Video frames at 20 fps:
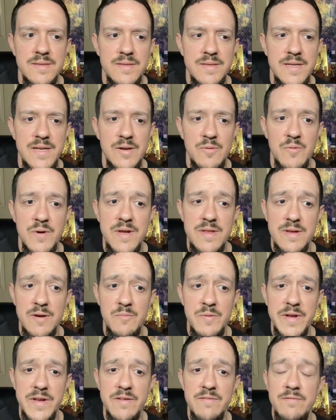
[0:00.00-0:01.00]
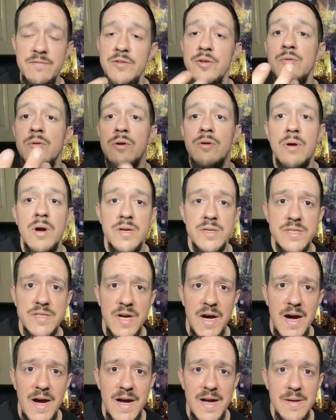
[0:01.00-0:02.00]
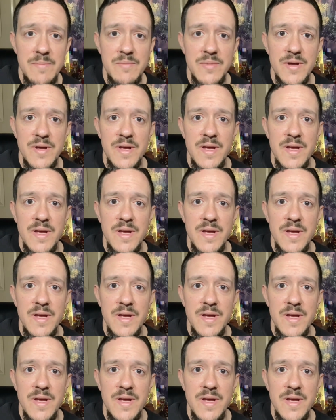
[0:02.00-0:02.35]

in a way that we can view across time.